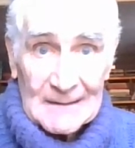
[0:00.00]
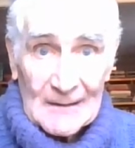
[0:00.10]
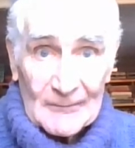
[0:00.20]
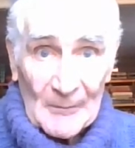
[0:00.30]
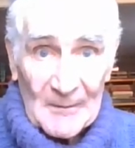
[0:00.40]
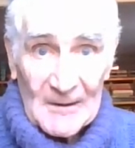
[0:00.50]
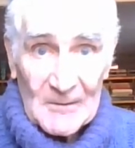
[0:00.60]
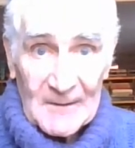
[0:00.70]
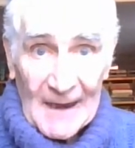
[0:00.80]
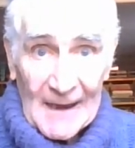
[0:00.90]
From the
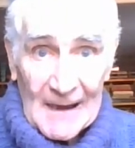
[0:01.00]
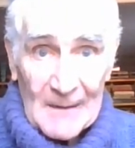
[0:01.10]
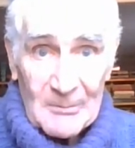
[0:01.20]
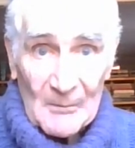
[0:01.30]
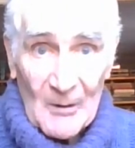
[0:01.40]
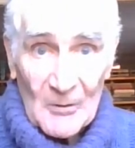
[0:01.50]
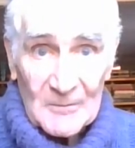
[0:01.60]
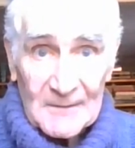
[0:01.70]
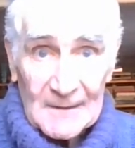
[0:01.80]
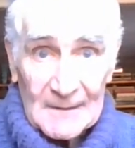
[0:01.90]
UK, I promote
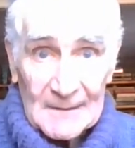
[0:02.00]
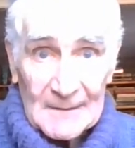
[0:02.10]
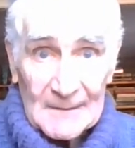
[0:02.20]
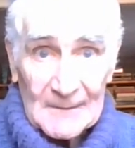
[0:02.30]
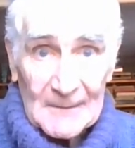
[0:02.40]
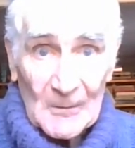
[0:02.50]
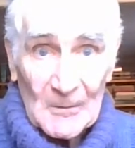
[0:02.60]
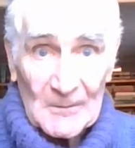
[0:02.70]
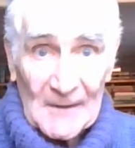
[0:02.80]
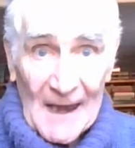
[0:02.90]
the
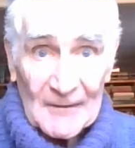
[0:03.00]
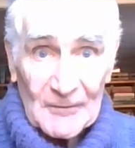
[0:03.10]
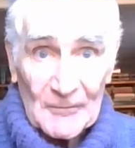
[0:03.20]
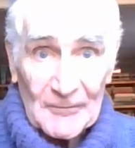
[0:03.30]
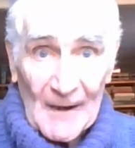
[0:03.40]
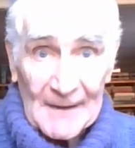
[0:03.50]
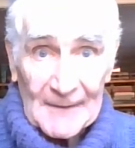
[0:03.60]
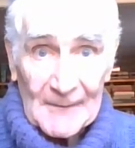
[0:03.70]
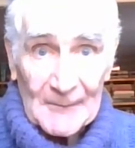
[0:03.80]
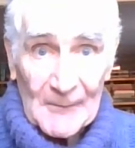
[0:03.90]
old National Front.
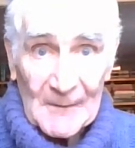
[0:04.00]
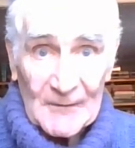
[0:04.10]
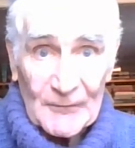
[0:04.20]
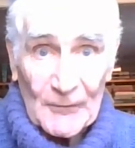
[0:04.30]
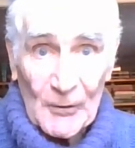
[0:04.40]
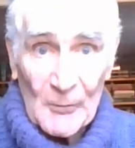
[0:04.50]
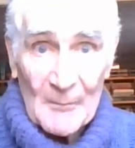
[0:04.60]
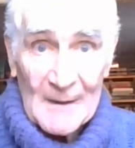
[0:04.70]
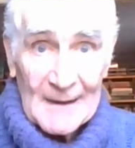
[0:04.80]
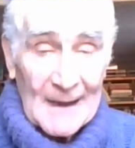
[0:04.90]
They're doing Zoom.
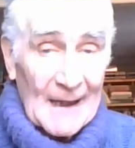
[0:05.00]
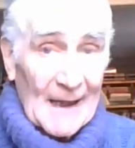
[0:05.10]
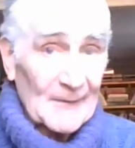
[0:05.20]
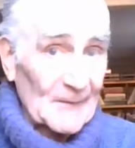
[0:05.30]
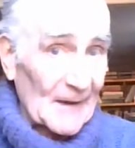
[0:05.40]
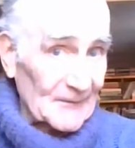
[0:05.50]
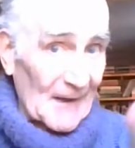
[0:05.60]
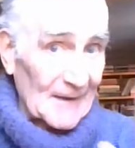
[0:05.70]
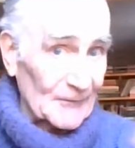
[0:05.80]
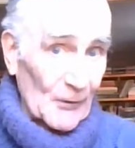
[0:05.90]
As I
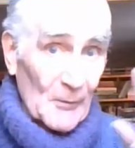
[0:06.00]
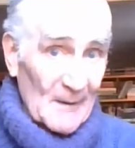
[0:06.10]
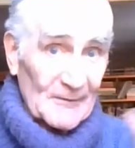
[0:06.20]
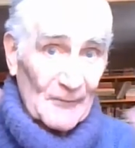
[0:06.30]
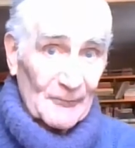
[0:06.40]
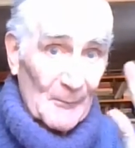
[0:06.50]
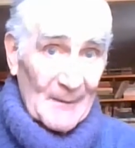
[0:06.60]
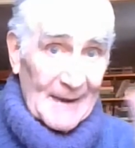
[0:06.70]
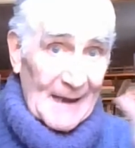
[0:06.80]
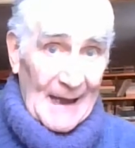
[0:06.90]
say, Zoom isn't for
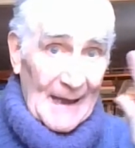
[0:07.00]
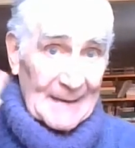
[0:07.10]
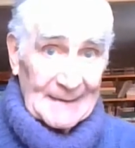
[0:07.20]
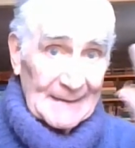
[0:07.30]
me. I'm